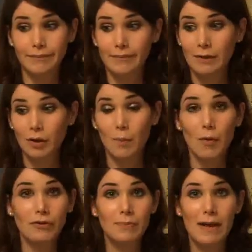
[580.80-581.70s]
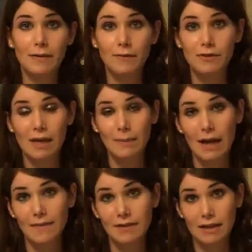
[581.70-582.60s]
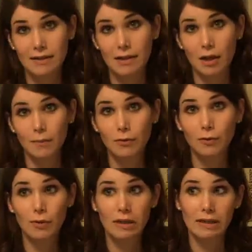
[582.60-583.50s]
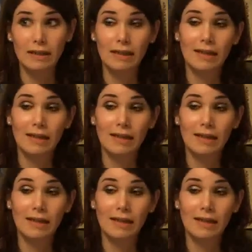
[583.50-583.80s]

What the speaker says: Most men, the first time they have sex, they come too quickly.